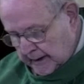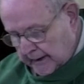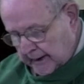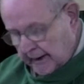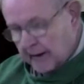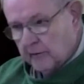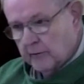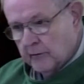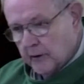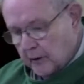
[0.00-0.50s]

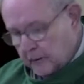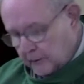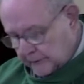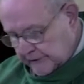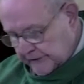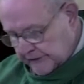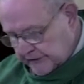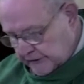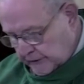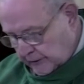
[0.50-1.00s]
He unrolled
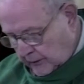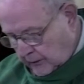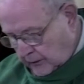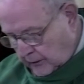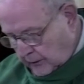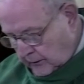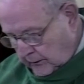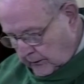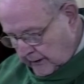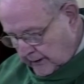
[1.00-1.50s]
the
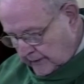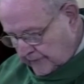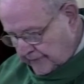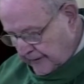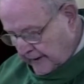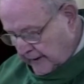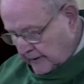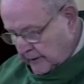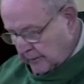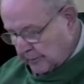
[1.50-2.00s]
scroll and
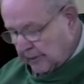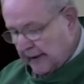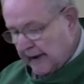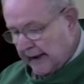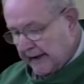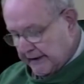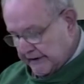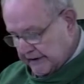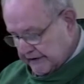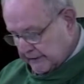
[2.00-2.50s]
found the
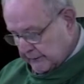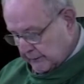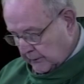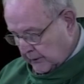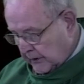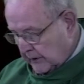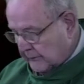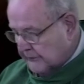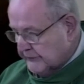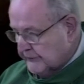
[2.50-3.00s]
place
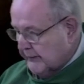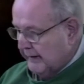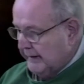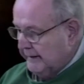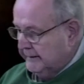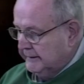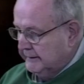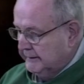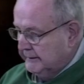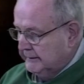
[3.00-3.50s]
where it was
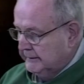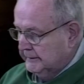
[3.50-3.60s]
written,